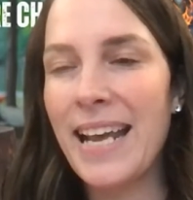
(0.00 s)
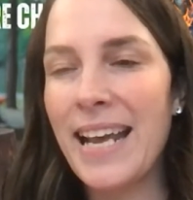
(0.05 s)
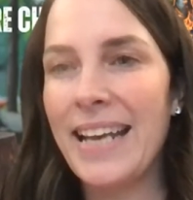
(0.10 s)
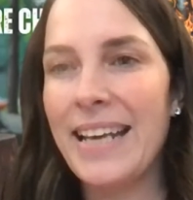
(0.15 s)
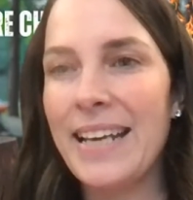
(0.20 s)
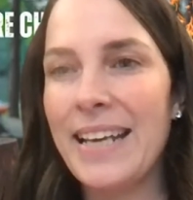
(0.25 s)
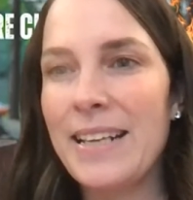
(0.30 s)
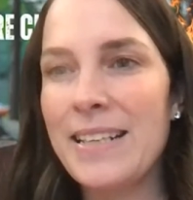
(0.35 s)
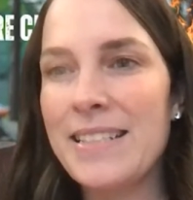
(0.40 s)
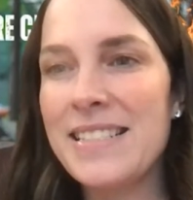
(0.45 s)

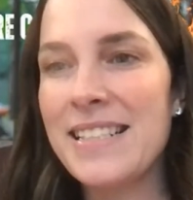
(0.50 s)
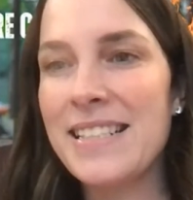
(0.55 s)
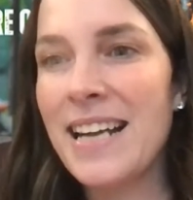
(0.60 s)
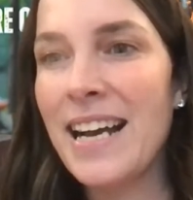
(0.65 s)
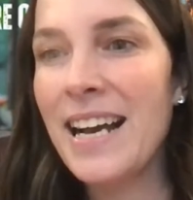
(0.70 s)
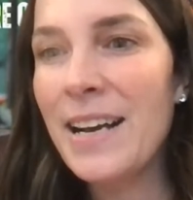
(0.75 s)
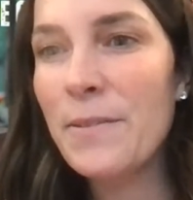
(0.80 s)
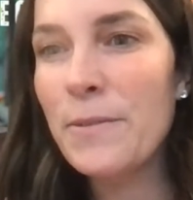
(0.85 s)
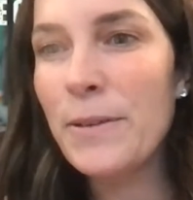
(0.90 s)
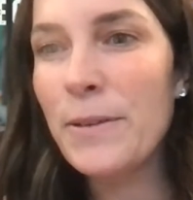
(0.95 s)
And
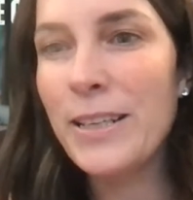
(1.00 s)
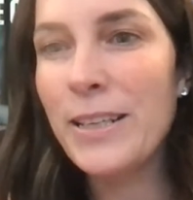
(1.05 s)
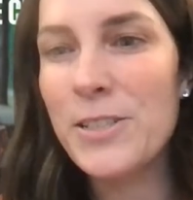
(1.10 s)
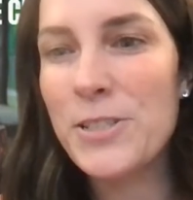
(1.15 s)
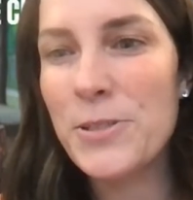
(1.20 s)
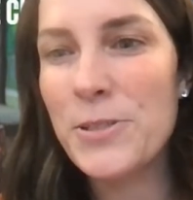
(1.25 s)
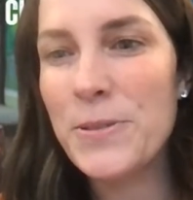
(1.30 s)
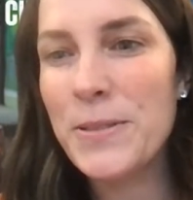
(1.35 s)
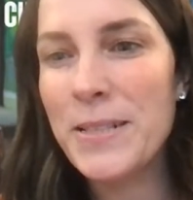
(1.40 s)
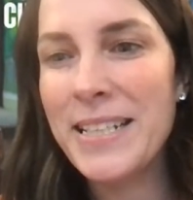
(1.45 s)
tonight we are
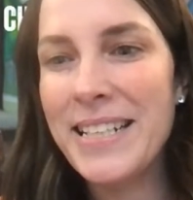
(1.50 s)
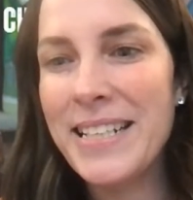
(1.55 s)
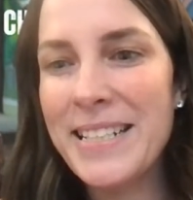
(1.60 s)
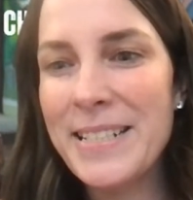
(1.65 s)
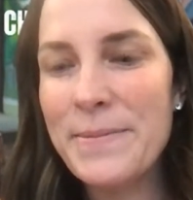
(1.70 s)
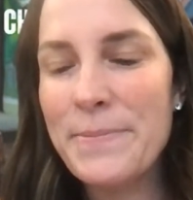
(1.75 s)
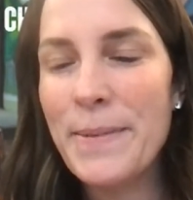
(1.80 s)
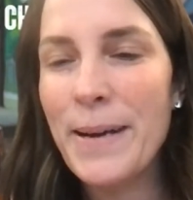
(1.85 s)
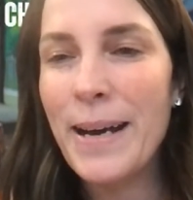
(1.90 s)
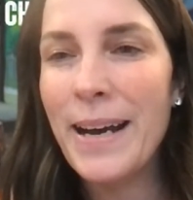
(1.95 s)

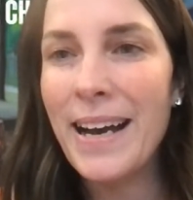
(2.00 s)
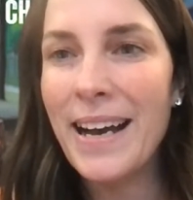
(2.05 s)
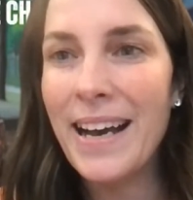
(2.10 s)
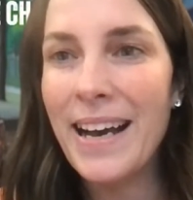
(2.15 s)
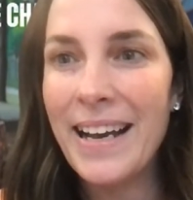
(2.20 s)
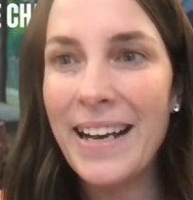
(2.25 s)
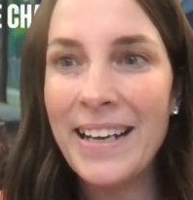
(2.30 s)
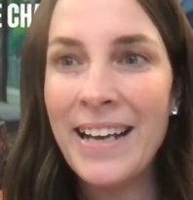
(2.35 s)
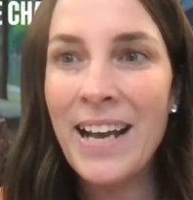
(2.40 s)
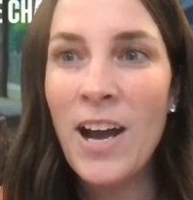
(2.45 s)
joined
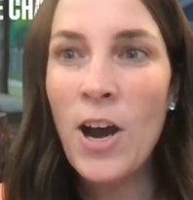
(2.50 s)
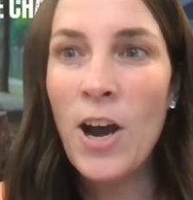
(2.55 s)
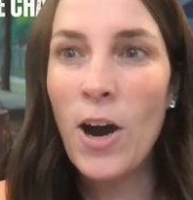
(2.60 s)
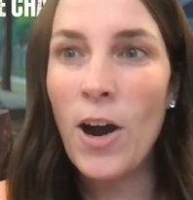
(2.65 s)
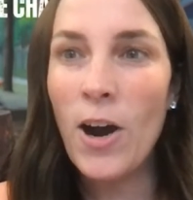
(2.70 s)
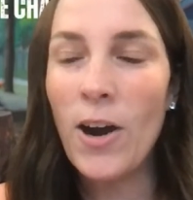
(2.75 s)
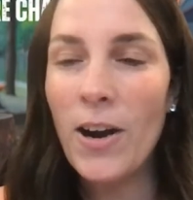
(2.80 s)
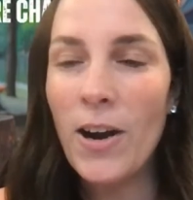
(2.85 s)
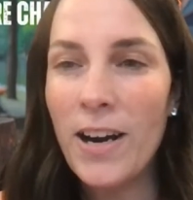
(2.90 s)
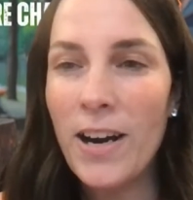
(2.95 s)
by
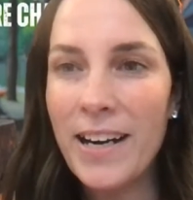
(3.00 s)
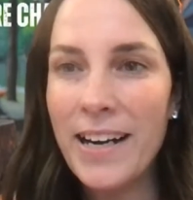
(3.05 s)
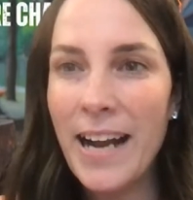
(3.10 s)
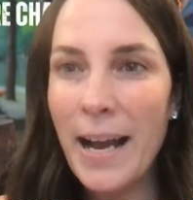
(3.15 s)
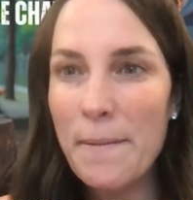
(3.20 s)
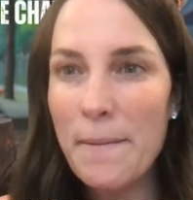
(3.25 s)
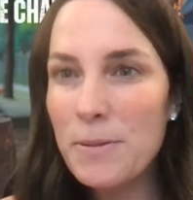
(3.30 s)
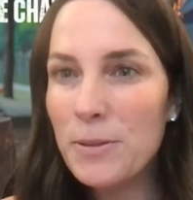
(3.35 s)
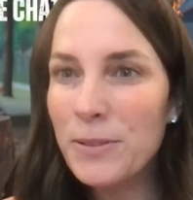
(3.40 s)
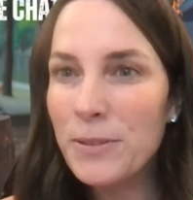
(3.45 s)
our
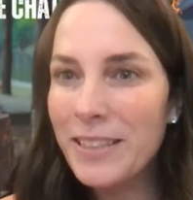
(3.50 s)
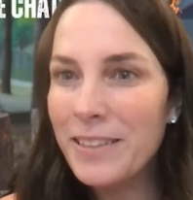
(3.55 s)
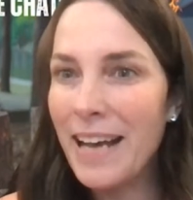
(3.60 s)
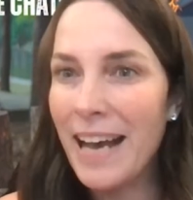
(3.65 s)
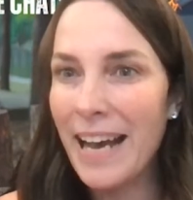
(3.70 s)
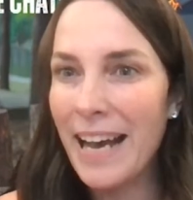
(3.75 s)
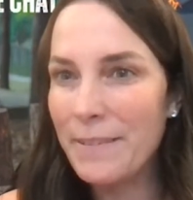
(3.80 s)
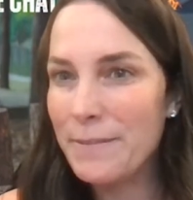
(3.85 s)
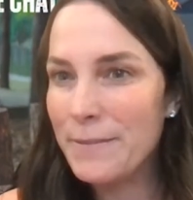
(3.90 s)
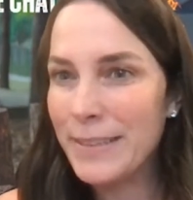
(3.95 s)
Capitol Hill
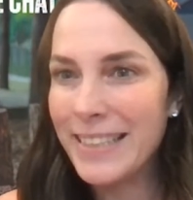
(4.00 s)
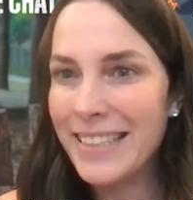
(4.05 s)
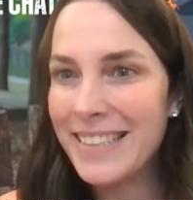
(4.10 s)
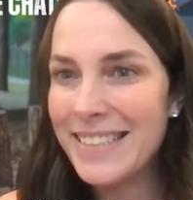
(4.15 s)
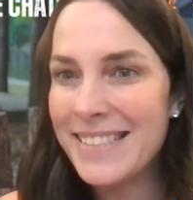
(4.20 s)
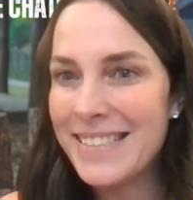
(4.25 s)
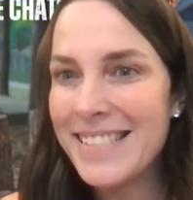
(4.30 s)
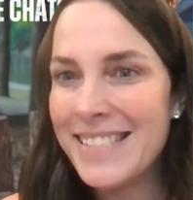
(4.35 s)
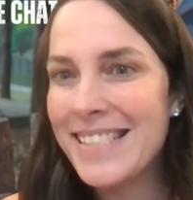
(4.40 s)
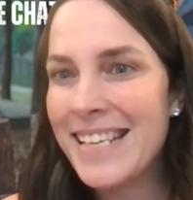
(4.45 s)

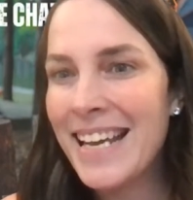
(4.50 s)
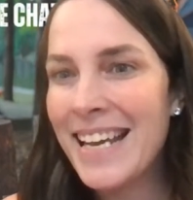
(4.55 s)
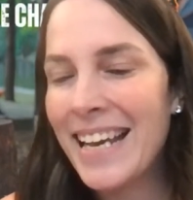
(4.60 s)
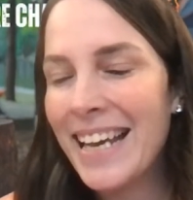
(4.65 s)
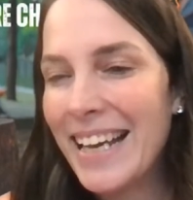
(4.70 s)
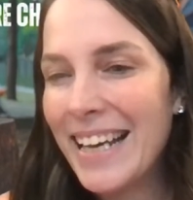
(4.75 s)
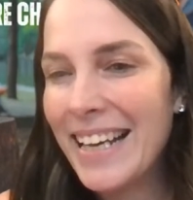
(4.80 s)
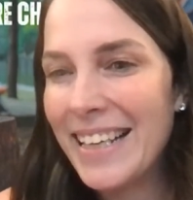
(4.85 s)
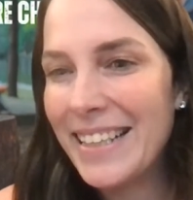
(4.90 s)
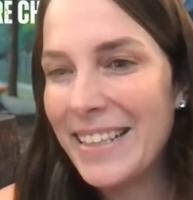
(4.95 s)
advocates,
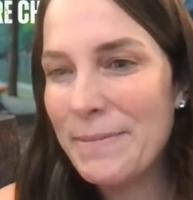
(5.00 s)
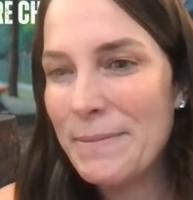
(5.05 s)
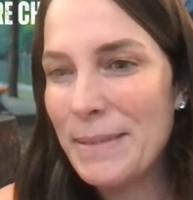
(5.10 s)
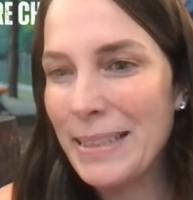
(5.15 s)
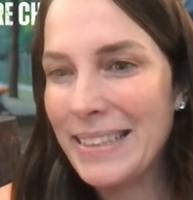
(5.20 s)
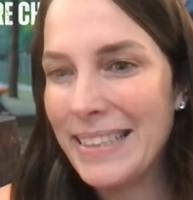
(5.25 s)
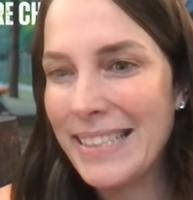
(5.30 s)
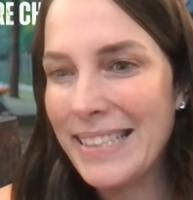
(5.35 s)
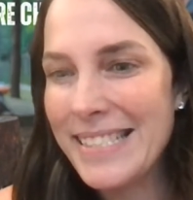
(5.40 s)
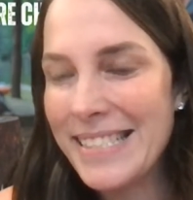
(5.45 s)

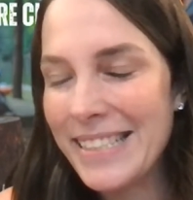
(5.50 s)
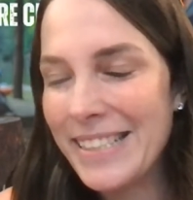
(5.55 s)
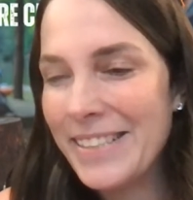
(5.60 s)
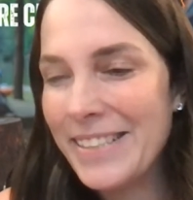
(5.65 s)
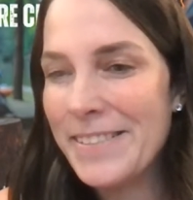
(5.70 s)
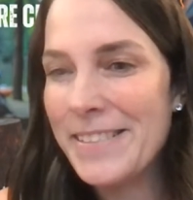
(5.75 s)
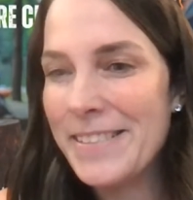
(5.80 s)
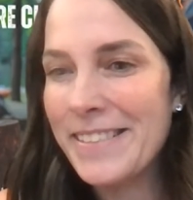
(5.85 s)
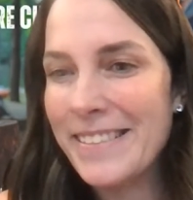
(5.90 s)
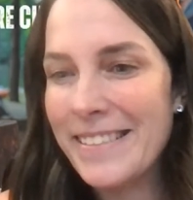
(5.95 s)
Alyssa
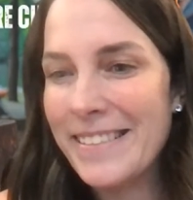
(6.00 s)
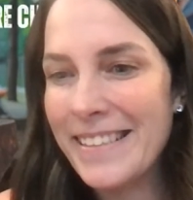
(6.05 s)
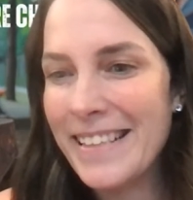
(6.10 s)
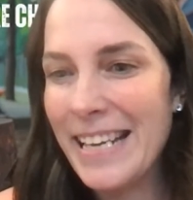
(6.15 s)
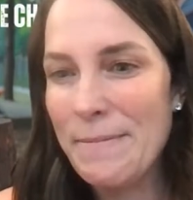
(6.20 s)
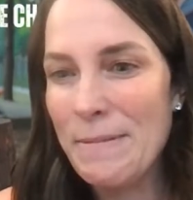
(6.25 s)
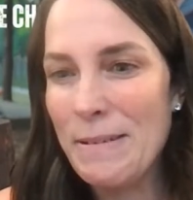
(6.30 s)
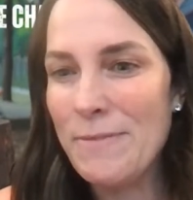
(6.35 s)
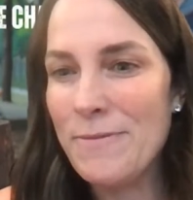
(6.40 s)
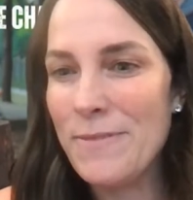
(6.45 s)
Hooser,
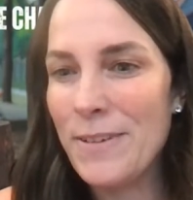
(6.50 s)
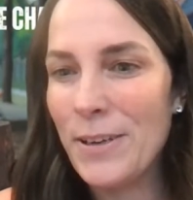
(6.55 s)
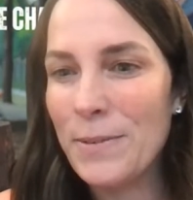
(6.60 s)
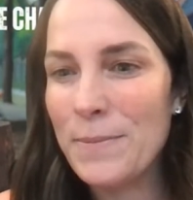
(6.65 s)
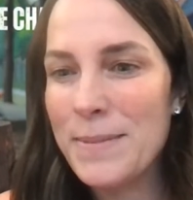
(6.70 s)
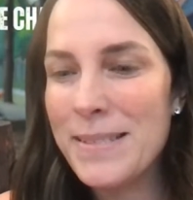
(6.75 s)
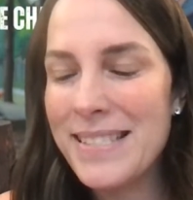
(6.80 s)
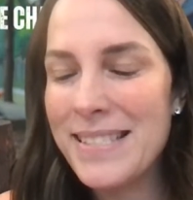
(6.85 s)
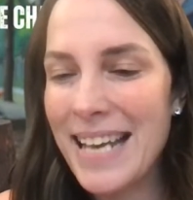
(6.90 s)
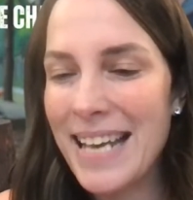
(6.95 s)
Kimi
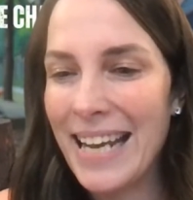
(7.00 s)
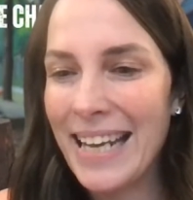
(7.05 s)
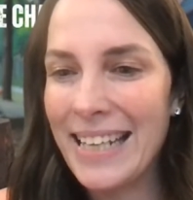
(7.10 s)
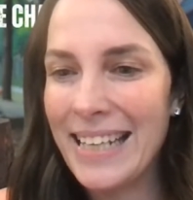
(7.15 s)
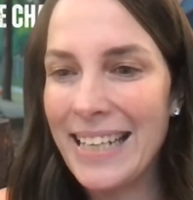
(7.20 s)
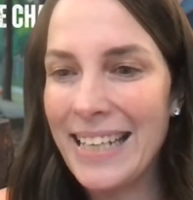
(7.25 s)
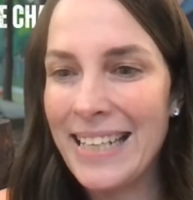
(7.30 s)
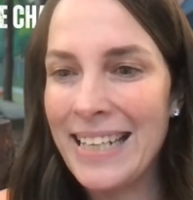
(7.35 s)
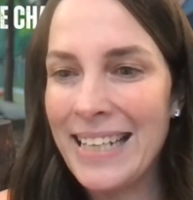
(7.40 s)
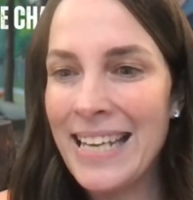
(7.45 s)
Phelps,
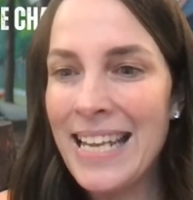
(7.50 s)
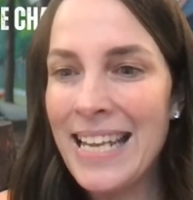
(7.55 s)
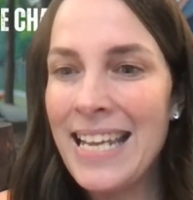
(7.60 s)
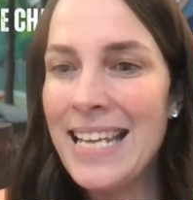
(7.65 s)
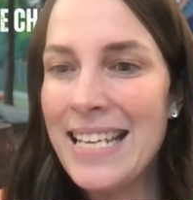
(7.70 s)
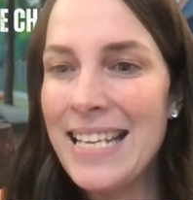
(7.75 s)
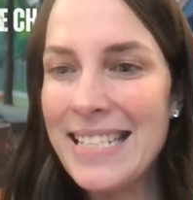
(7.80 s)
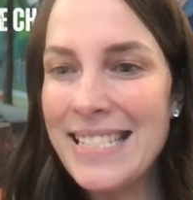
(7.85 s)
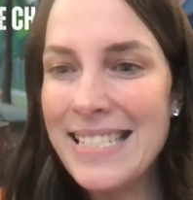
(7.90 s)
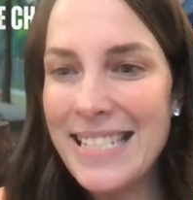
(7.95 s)
and
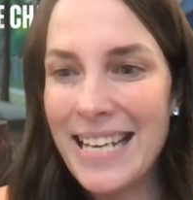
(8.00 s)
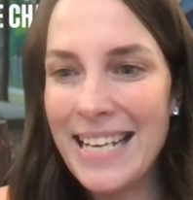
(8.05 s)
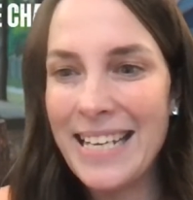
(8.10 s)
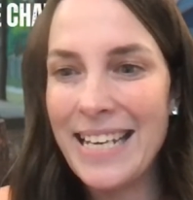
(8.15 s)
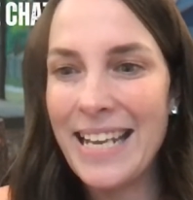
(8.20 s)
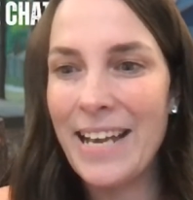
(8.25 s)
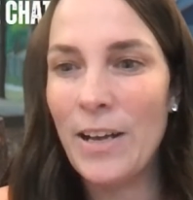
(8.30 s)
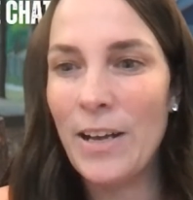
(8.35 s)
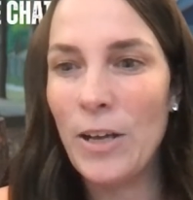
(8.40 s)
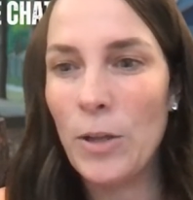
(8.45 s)

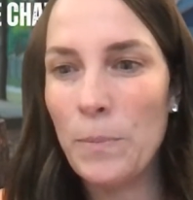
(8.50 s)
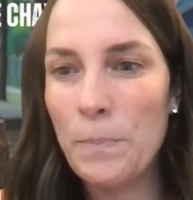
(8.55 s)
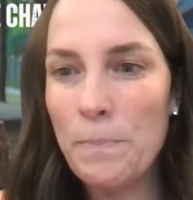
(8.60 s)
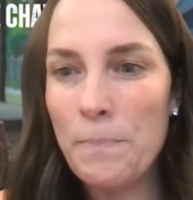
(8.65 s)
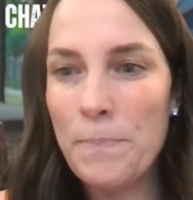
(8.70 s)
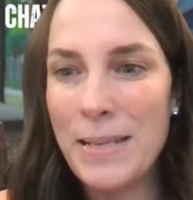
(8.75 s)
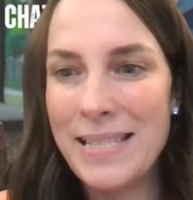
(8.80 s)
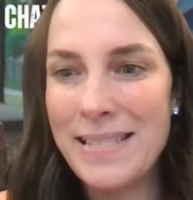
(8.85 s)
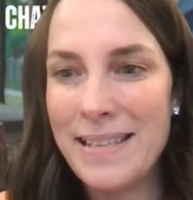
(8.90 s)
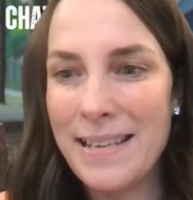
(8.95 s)
Danielle
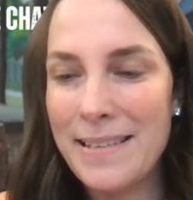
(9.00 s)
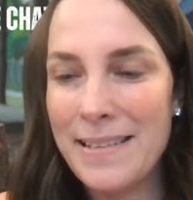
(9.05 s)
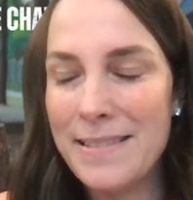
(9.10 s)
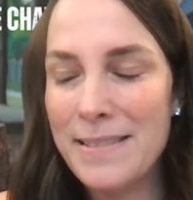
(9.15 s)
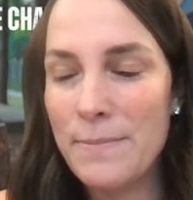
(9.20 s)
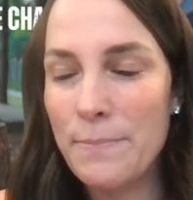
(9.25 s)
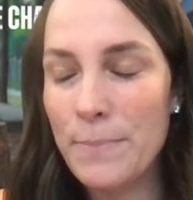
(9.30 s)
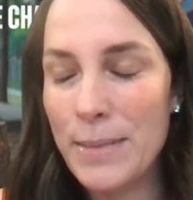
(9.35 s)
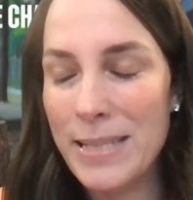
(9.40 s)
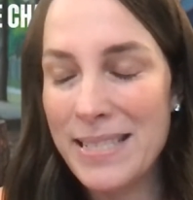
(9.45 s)

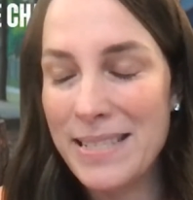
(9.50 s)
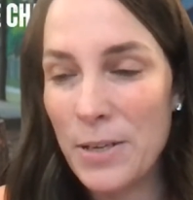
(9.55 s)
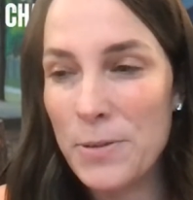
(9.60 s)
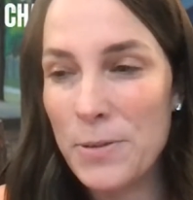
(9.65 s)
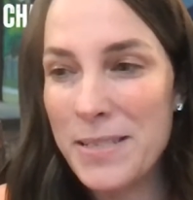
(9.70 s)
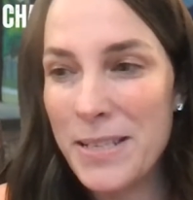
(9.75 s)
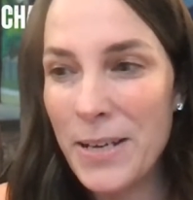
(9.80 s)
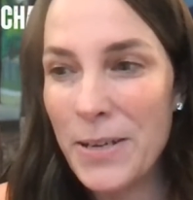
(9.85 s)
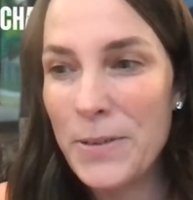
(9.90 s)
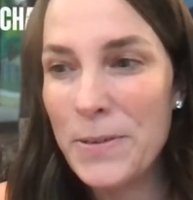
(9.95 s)

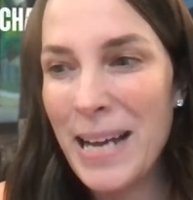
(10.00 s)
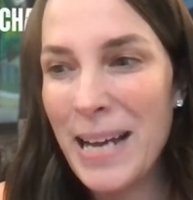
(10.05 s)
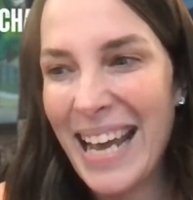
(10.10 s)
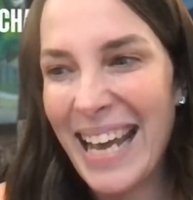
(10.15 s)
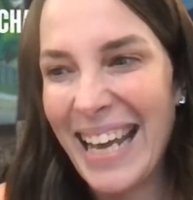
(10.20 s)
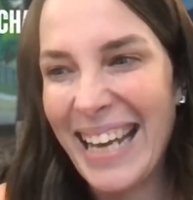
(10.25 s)
Bestoso.